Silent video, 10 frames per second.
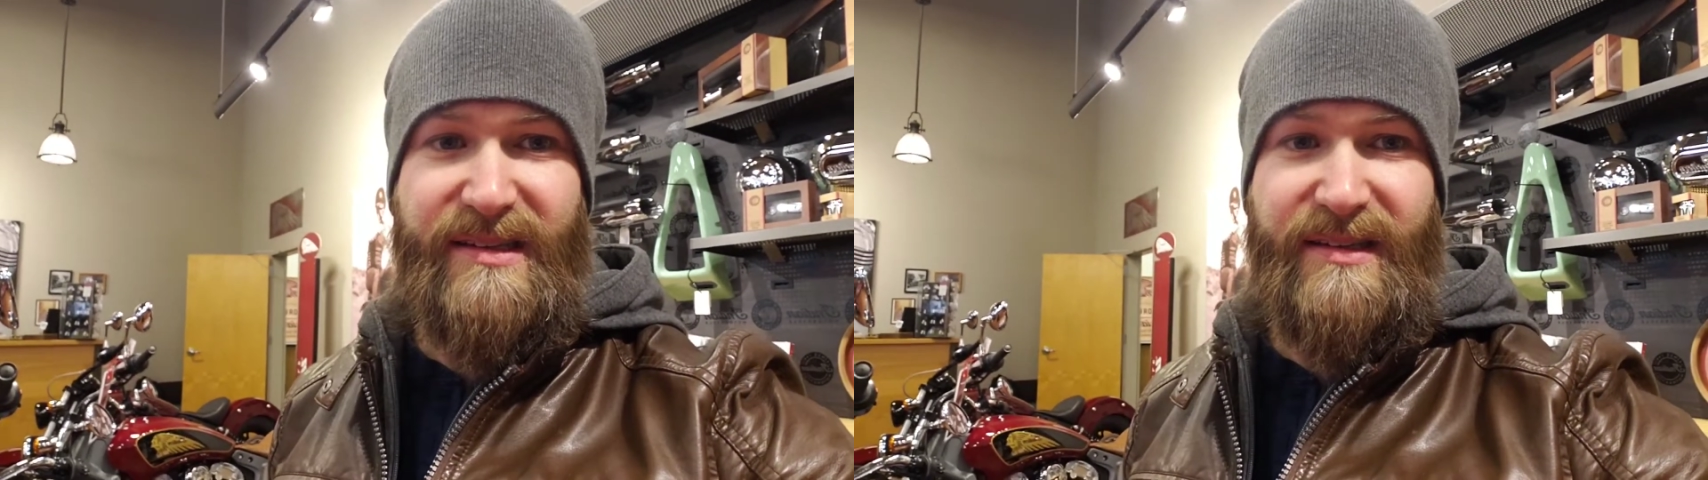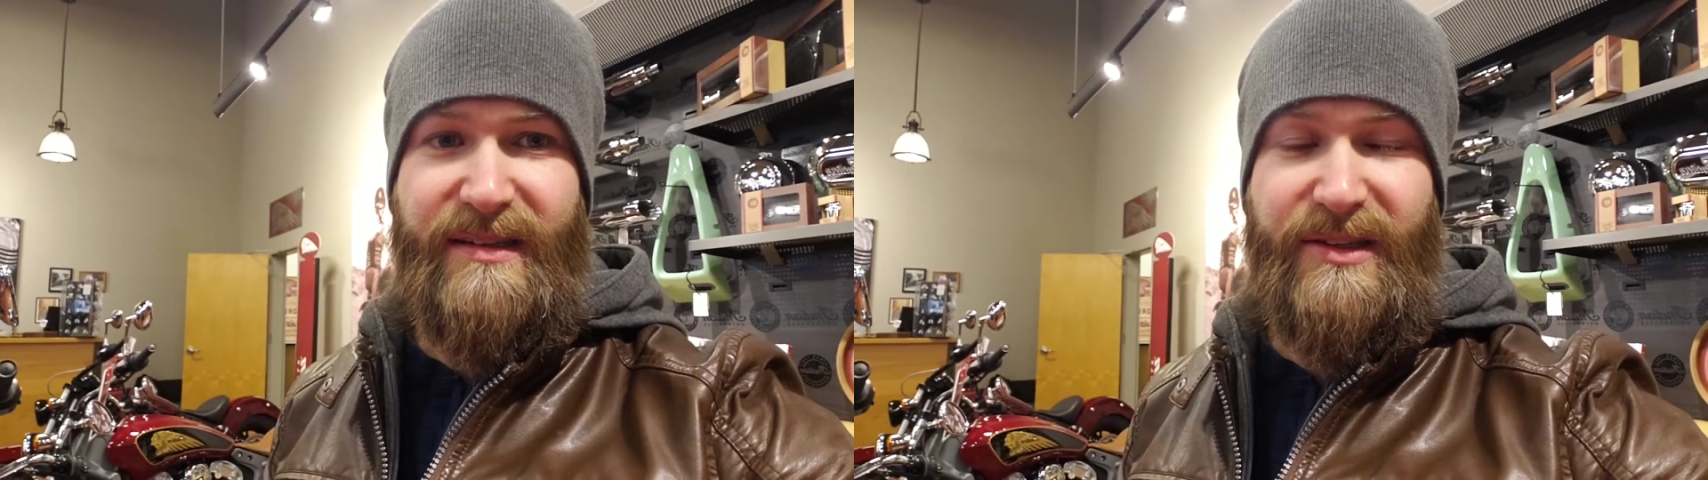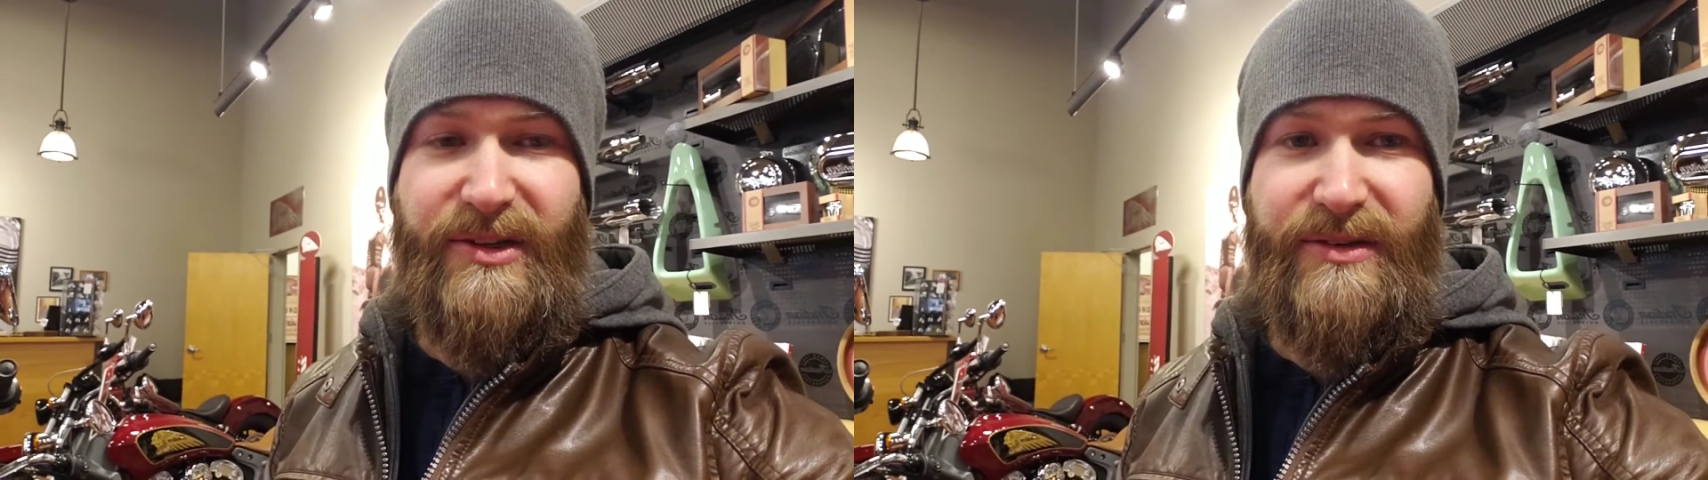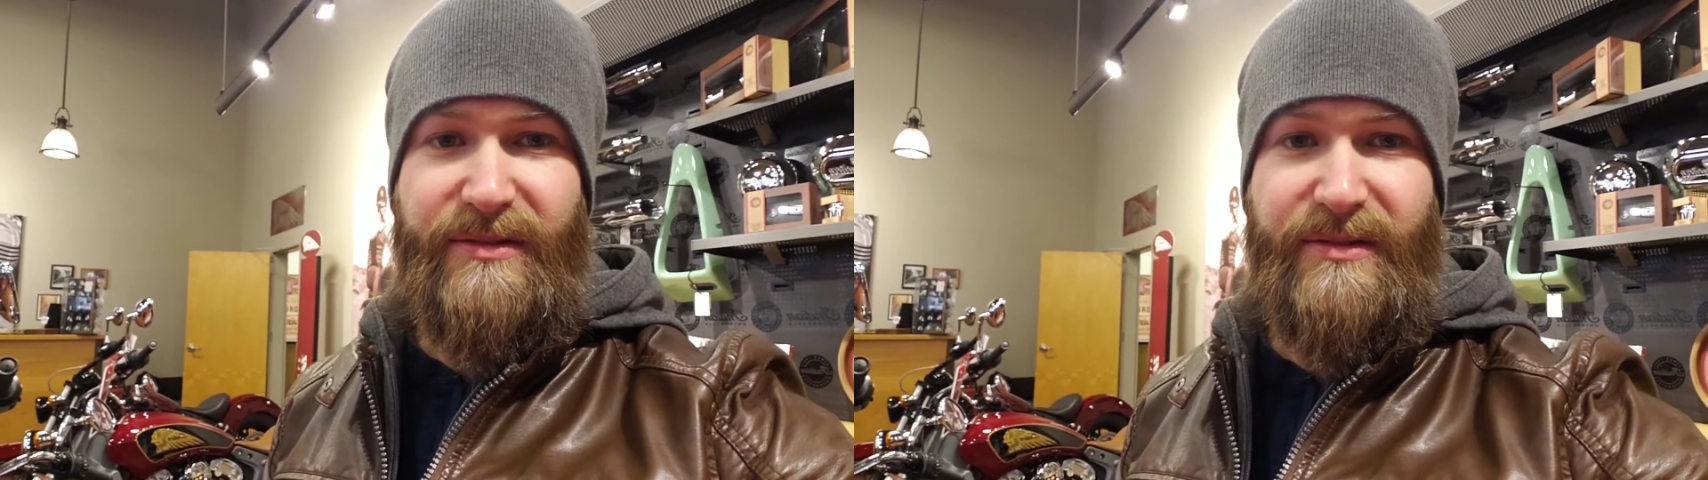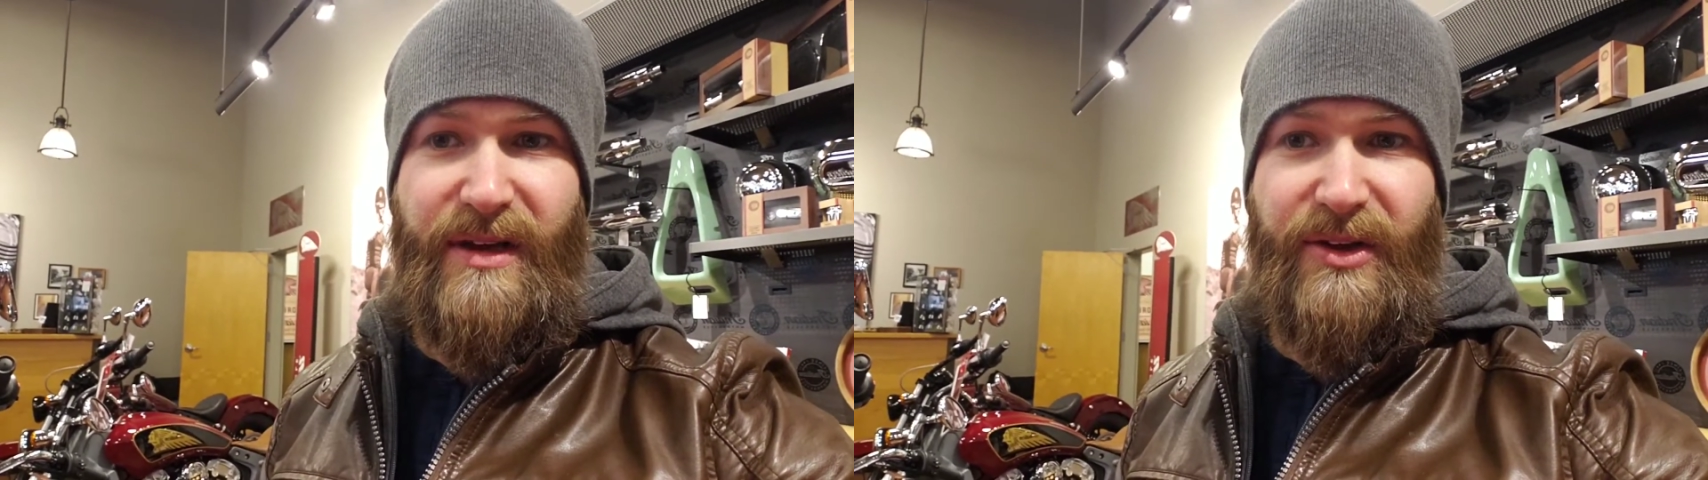a
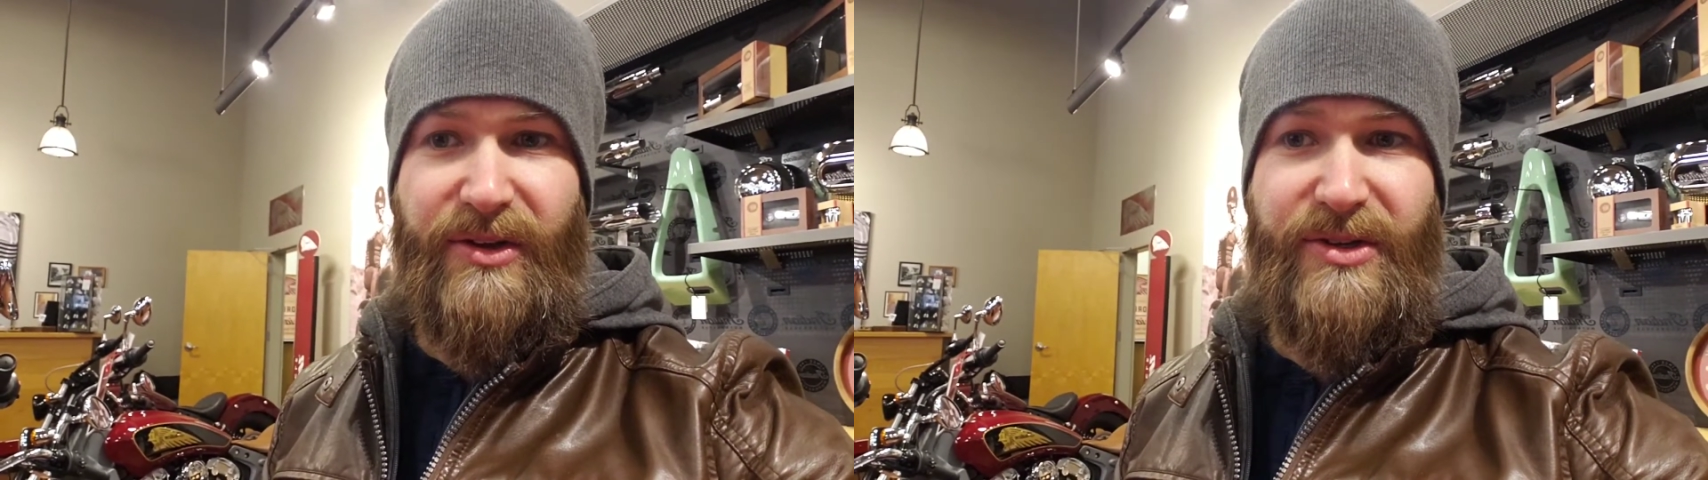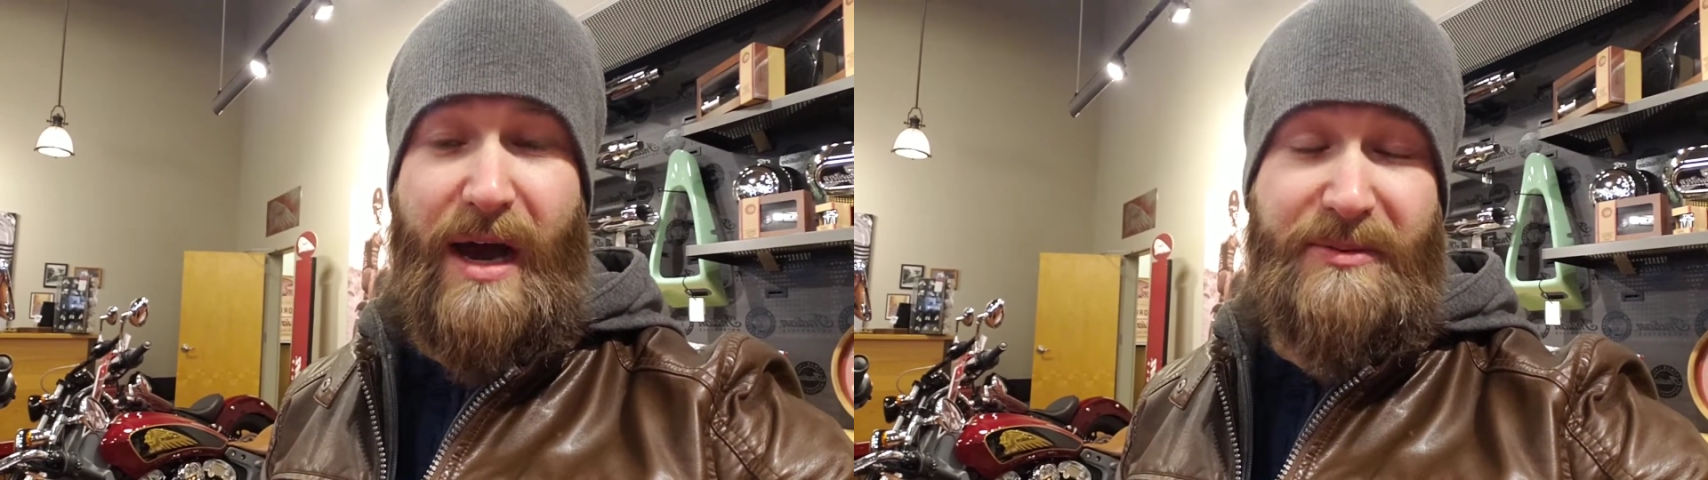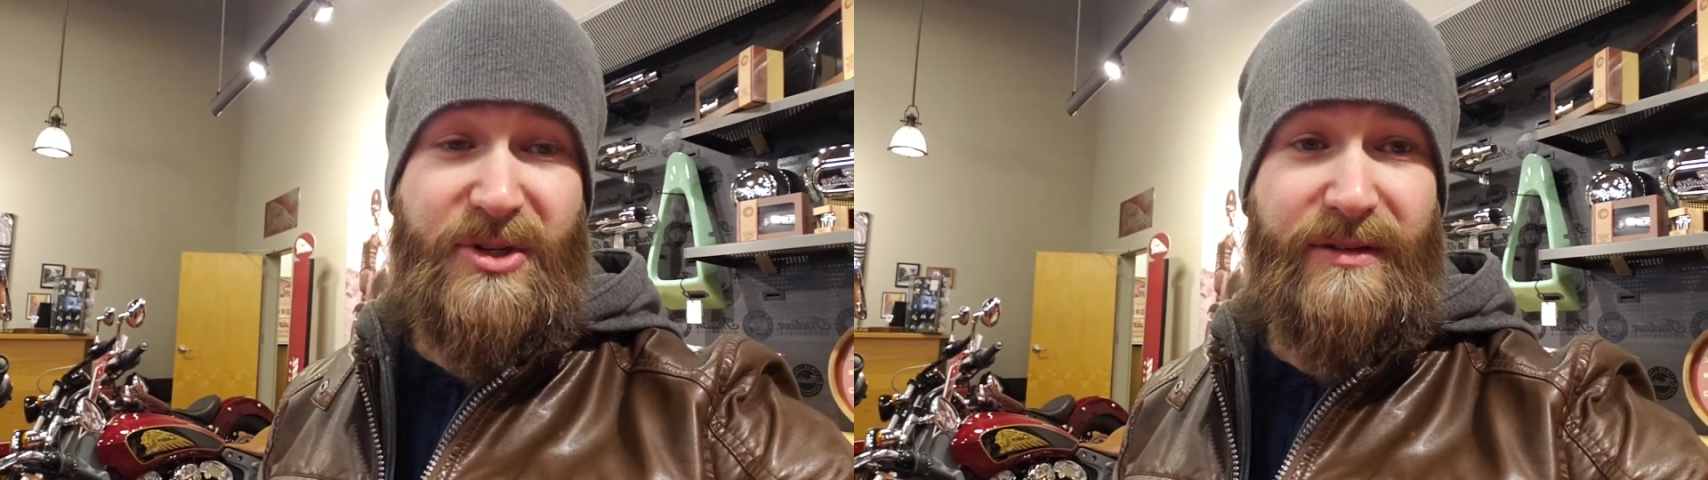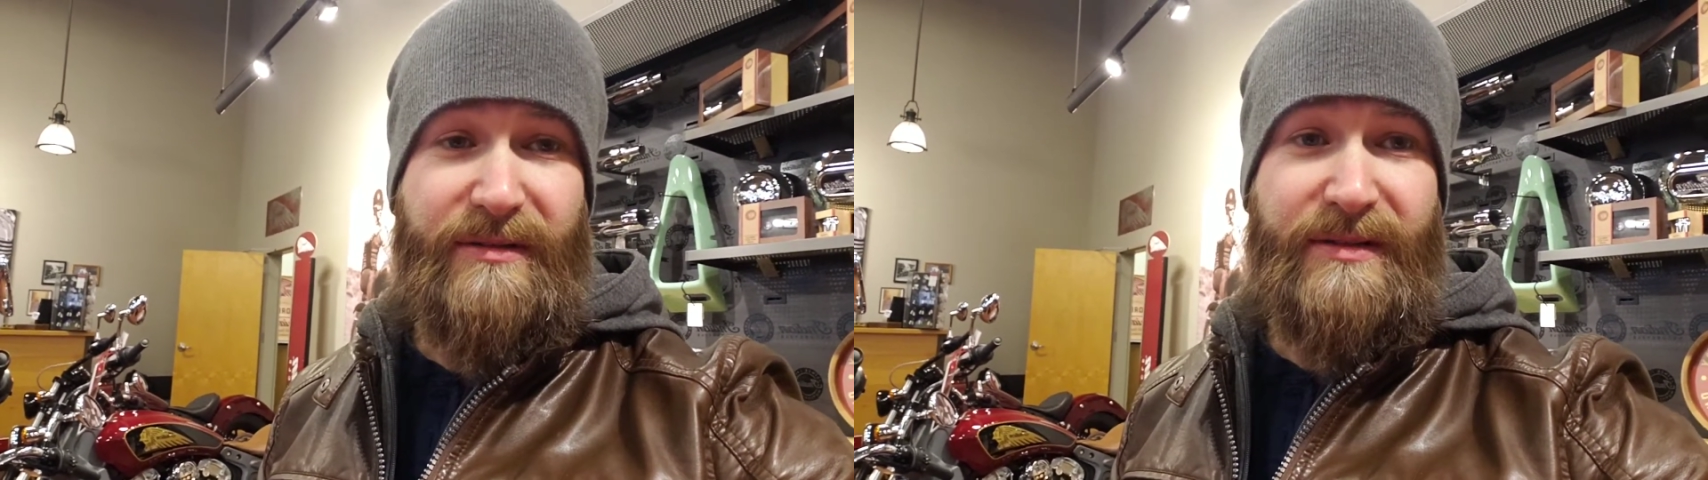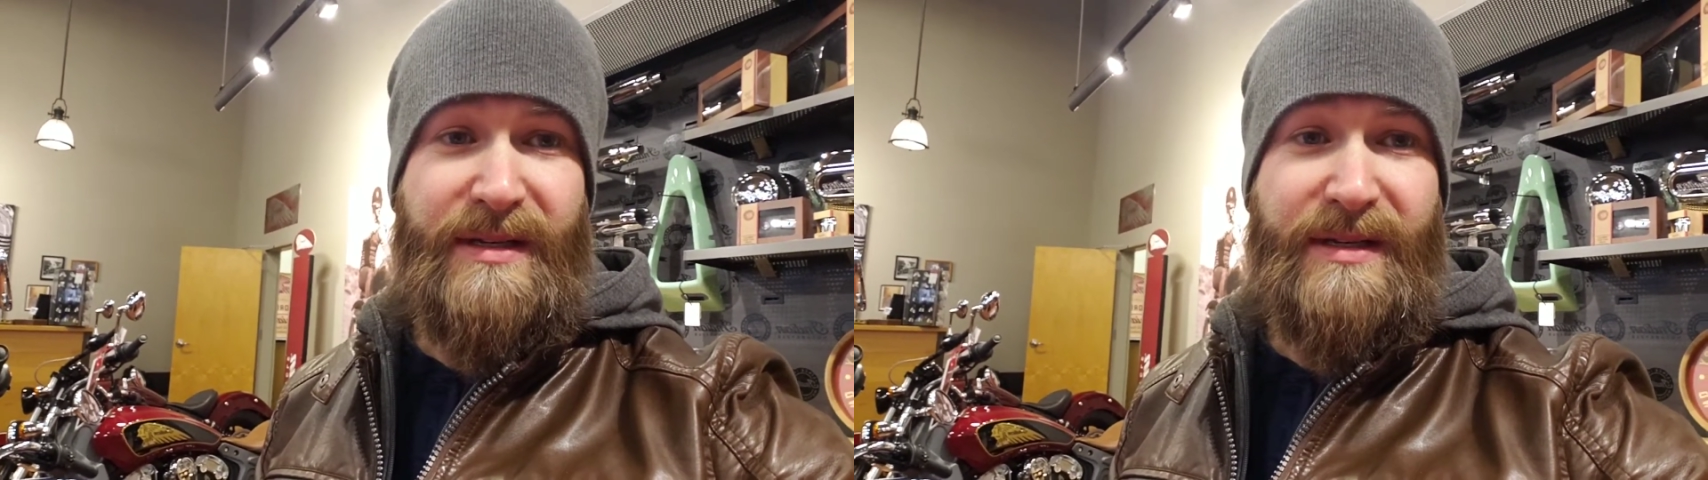good option,